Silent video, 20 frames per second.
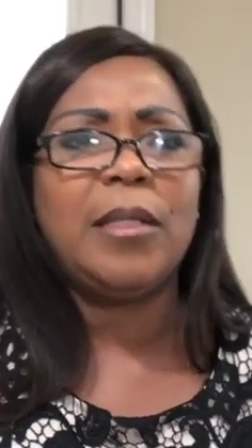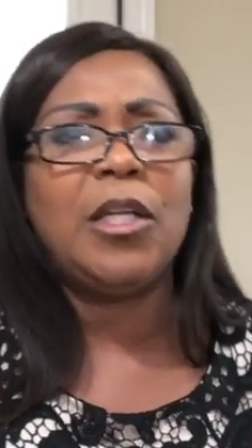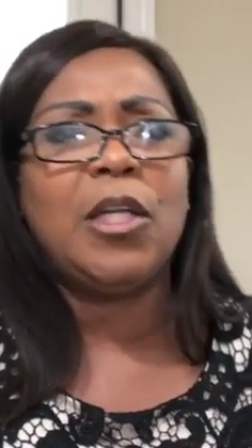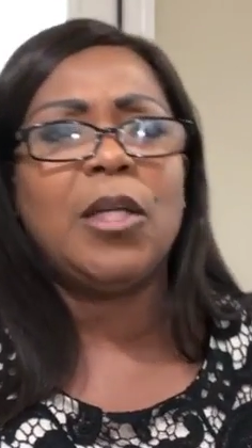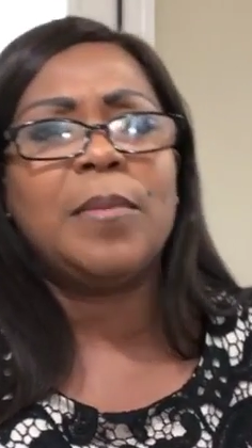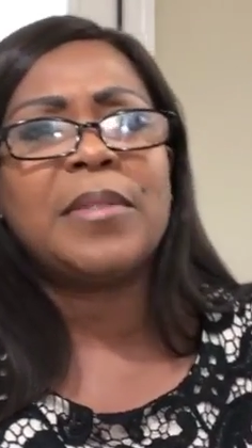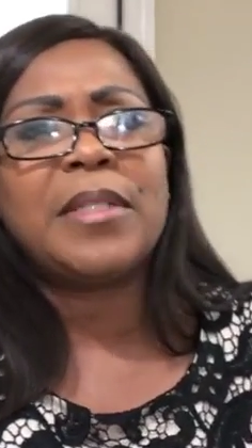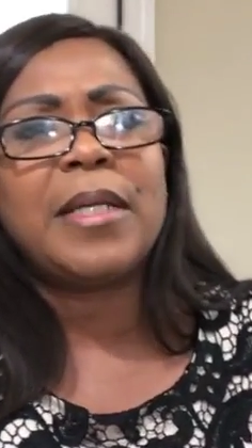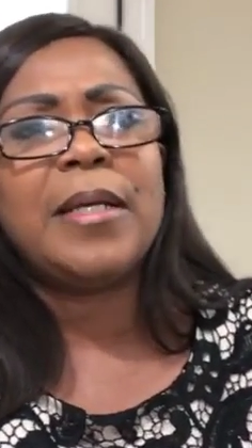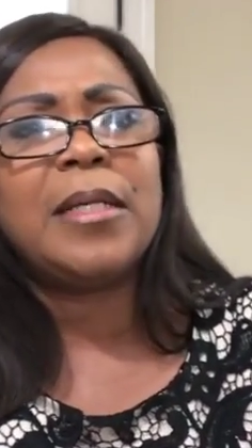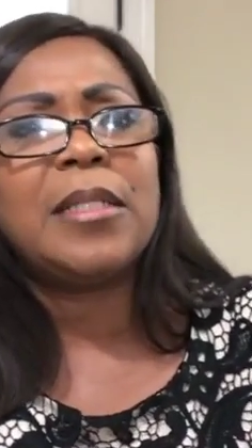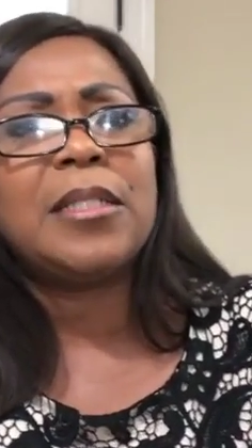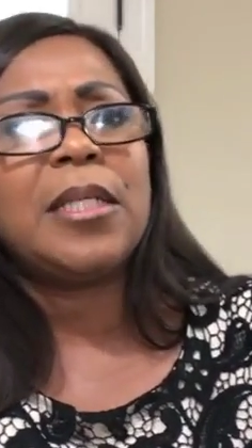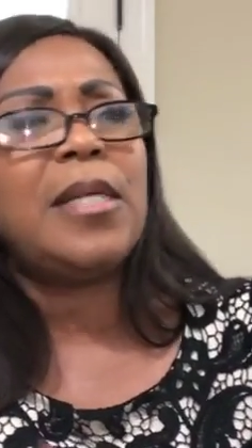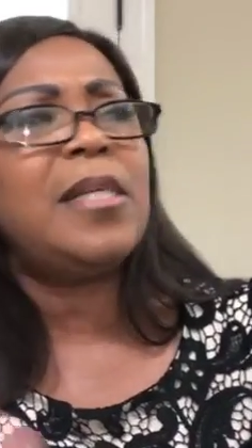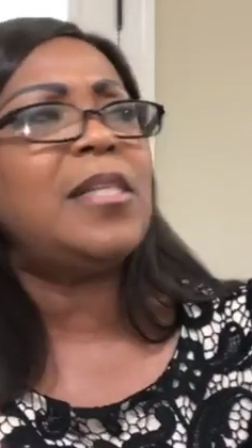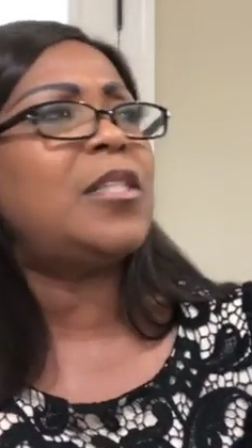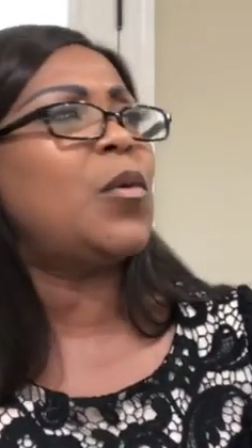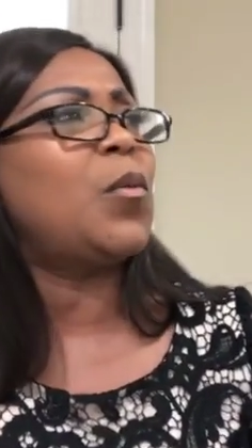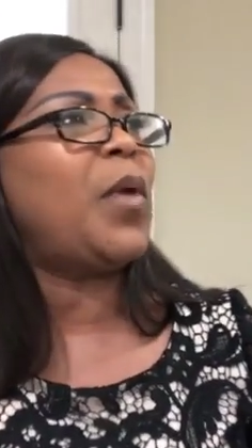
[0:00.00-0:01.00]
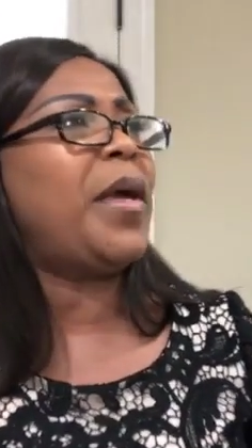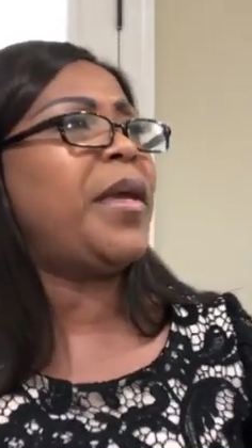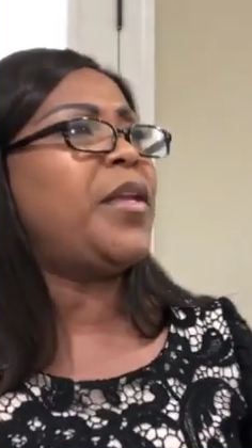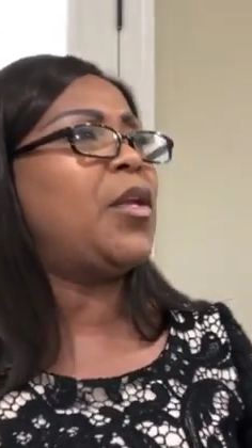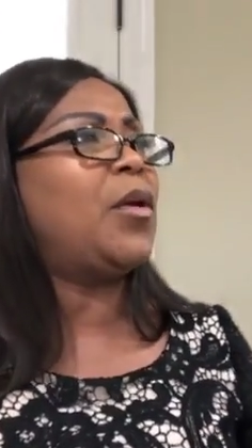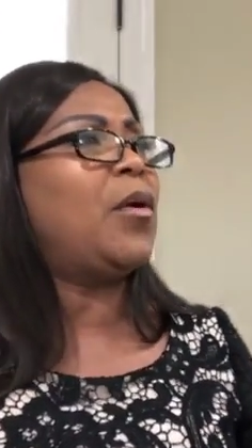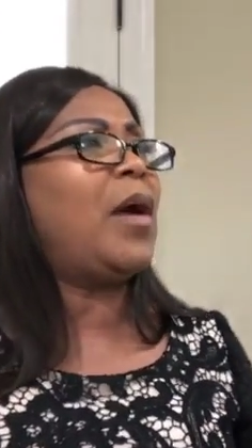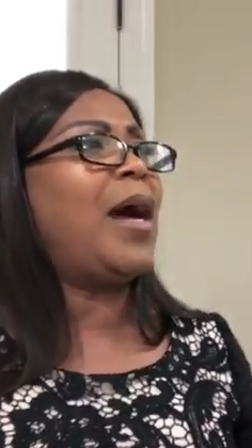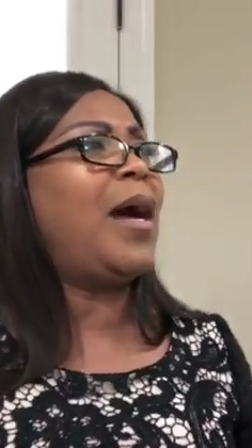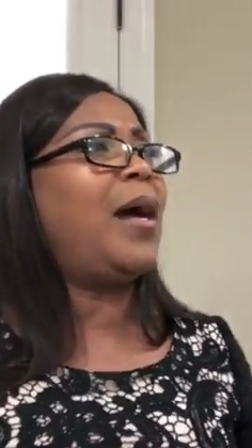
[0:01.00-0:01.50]
You know what I'm saying? To change the way
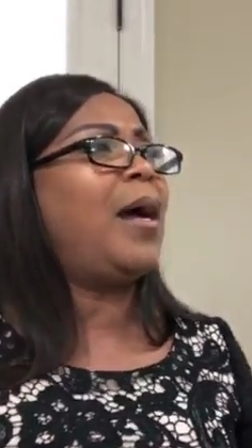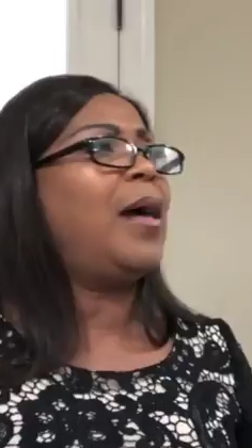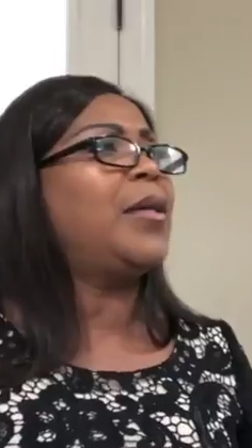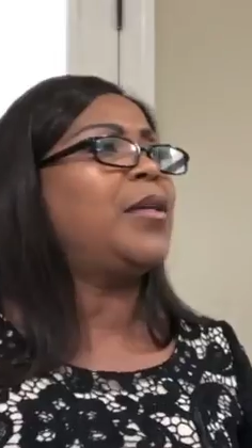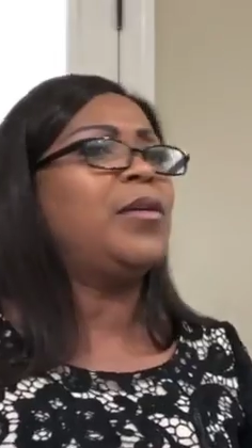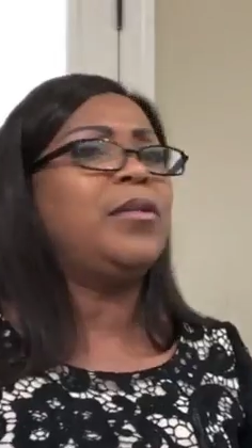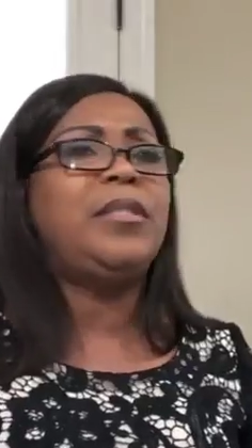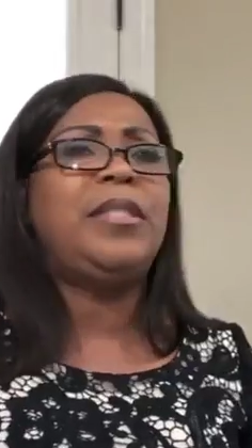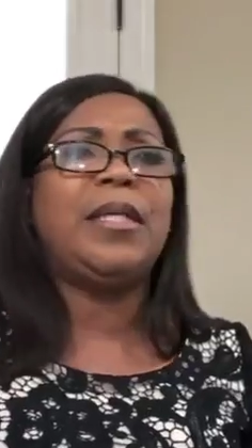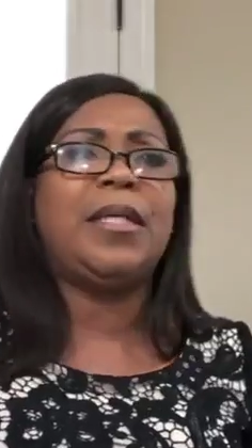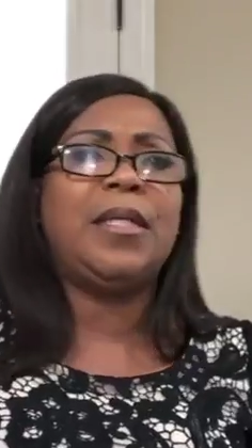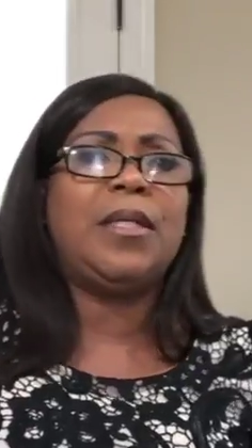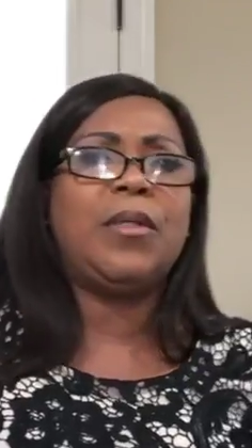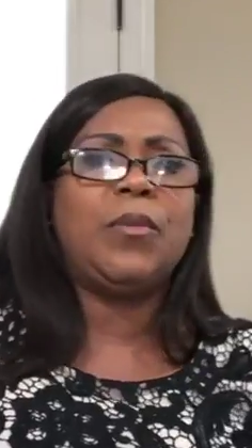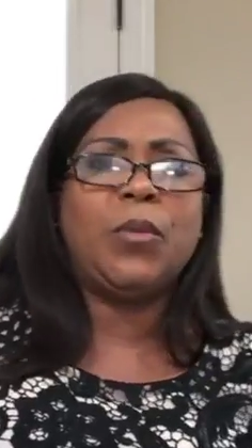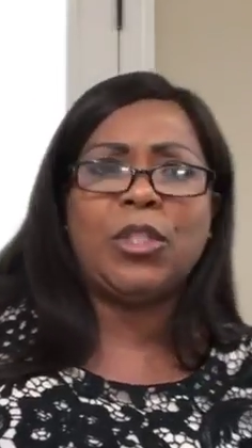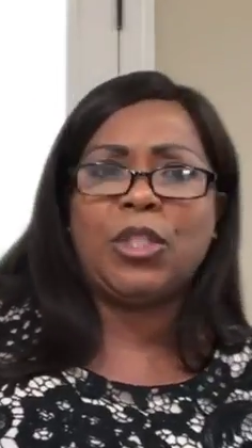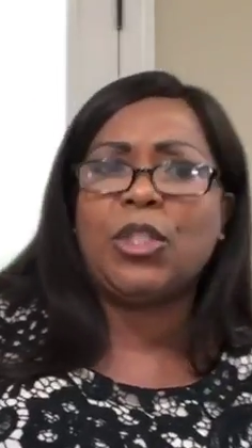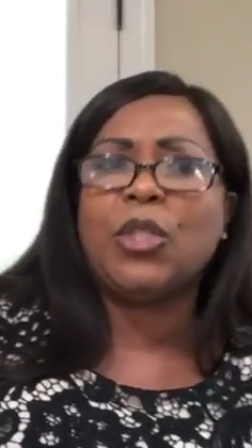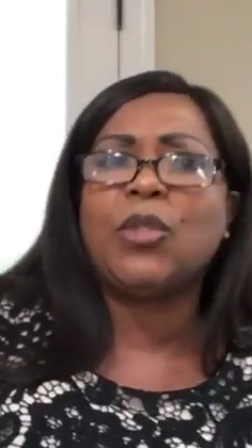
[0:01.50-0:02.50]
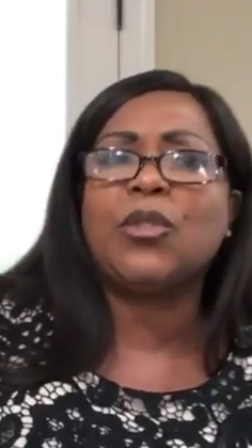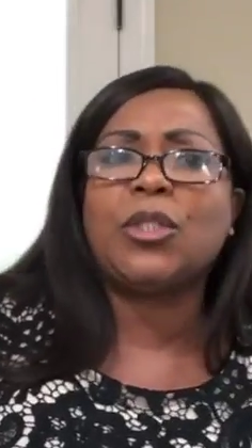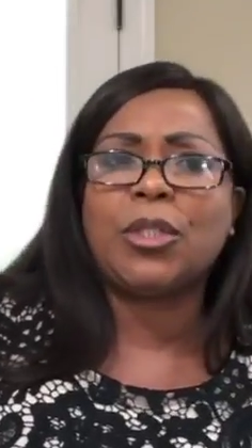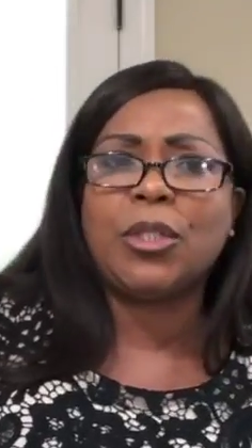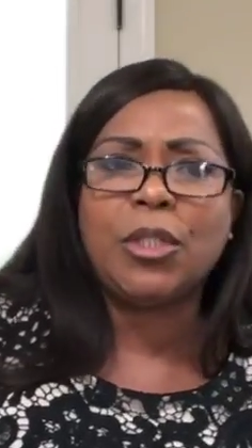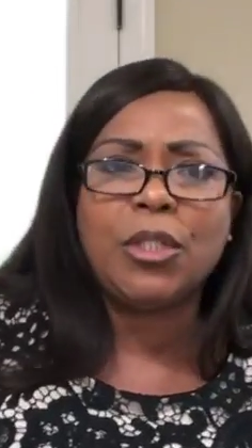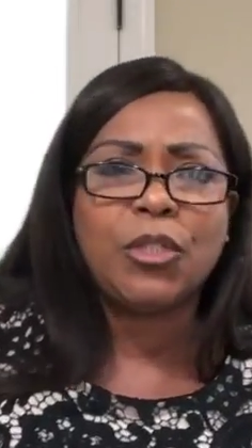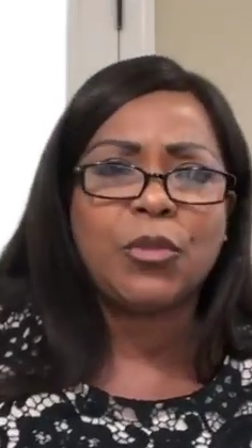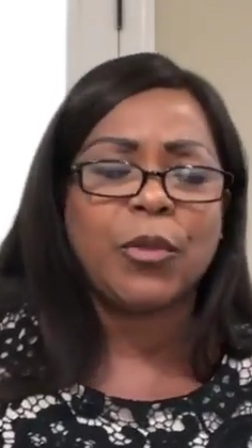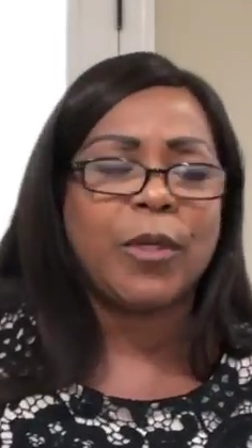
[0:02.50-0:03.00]
you know how you dealing with your
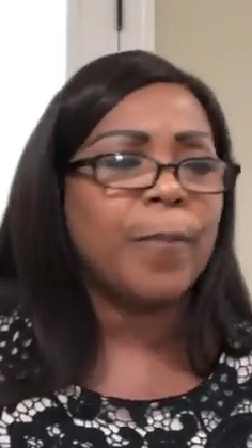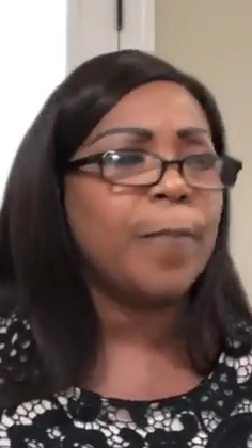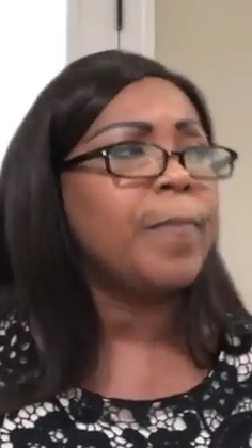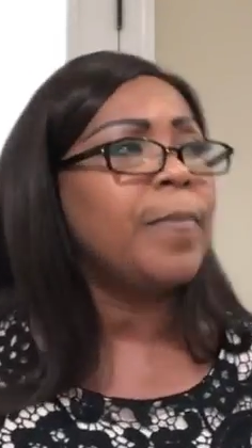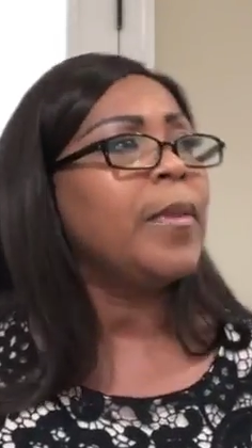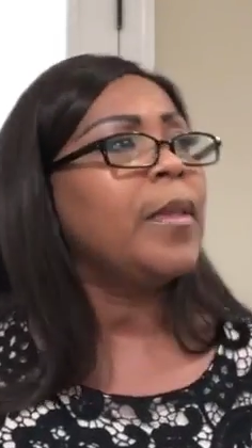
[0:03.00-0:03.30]
children.